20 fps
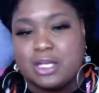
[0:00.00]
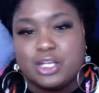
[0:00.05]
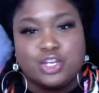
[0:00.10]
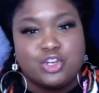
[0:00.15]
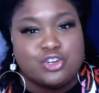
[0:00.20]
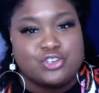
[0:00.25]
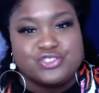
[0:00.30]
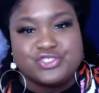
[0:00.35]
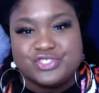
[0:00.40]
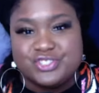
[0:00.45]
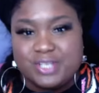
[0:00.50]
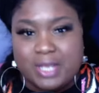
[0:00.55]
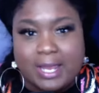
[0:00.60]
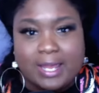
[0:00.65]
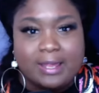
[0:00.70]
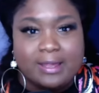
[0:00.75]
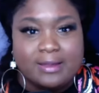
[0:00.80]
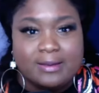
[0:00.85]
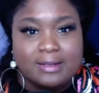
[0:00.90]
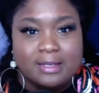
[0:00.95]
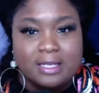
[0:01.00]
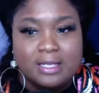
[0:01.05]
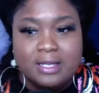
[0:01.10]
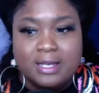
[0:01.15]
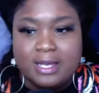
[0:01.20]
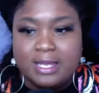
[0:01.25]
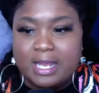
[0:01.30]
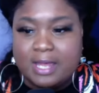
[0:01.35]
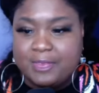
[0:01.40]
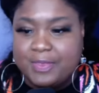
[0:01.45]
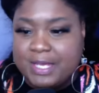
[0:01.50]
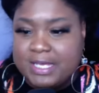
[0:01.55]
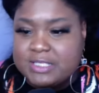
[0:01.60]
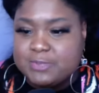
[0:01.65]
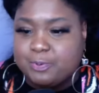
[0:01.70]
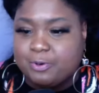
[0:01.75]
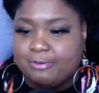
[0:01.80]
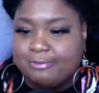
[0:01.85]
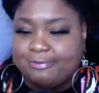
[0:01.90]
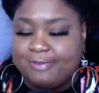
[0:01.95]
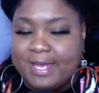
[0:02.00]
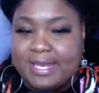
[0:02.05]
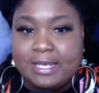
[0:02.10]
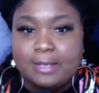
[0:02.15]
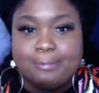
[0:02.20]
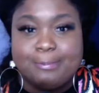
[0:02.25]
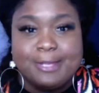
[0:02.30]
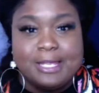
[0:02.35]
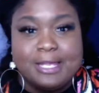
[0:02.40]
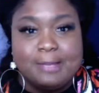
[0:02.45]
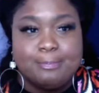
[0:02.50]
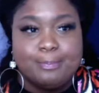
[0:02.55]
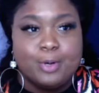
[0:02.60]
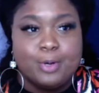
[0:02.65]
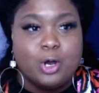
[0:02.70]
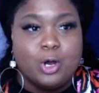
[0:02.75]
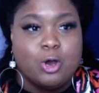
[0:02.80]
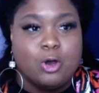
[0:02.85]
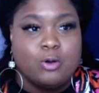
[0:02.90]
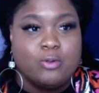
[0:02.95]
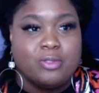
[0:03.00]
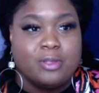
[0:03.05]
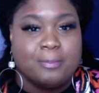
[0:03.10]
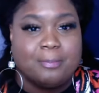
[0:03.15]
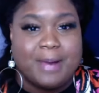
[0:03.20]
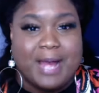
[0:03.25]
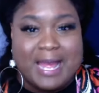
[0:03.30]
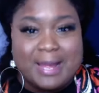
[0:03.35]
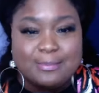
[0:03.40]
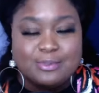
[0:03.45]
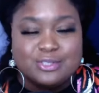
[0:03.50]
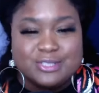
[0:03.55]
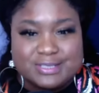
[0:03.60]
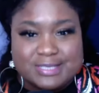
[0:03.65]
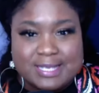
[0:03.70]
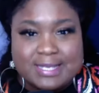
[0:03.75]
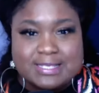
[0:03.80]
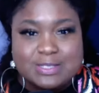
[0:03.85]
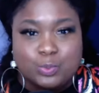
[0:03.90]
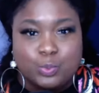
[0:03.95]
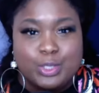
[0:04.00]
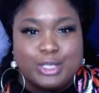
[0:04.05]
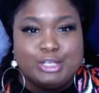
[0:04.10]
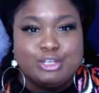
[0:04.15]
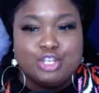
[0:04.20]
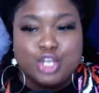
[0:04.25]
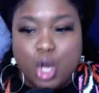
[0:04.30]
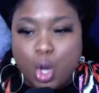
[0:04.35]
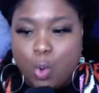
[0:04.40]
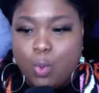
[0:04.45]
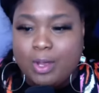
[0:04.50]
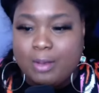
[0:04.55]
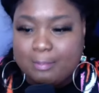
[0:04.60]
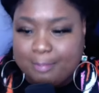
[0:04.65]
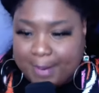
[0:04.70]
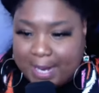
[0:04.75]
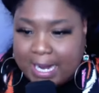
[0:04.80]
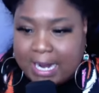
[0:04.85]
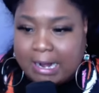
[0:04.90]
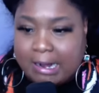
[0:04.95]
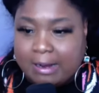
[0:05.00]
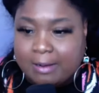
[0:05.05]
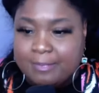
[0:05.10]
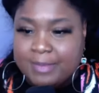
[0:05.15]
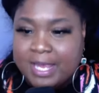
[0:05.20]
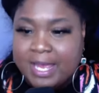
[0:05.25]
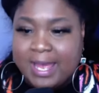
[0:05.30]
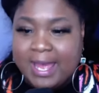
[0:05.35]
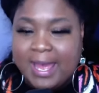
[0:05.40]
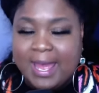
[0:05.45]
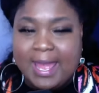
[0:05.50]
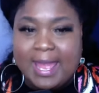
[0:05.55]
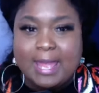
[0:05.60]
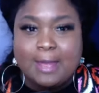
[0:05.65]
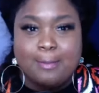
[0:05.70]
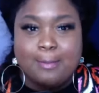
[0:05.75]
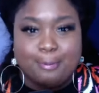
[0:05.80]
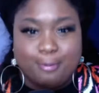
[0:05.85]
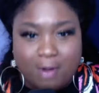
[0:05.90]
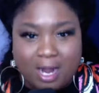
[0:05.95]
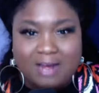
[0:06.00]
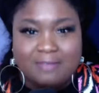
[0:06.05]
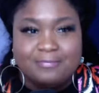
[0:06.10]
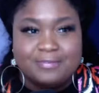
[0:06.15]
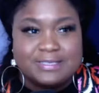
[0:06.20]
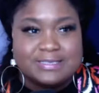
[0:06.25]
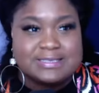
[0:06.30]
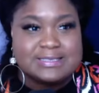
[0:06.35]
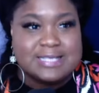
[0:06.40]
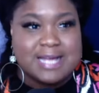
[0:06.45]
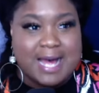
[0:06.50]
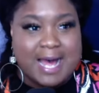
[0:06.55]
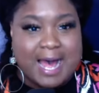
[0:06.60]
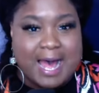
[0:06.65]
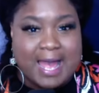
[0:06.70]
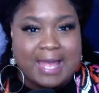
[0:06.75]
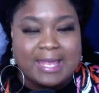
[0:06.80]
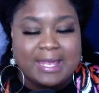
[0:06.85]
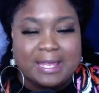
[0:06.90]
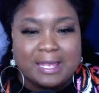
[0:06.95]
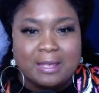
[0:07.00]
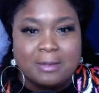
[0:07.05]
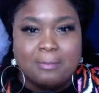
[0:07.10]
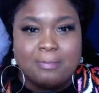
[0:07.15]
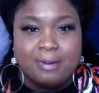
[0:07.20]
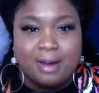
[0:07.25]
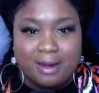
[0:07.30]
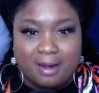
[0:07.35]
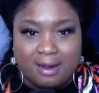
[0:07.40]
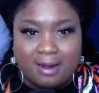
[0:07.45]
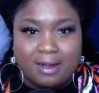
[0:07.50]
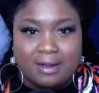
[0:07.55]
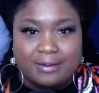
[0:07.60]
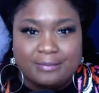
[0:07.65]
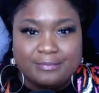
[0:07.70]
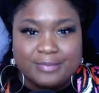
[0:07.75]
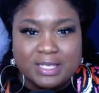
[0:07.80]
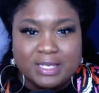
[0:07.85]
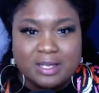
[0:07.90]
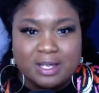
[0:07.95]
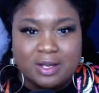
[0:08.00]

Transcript: understand. And I think as prophetic people, the Bible says we know in part and prophesy in part,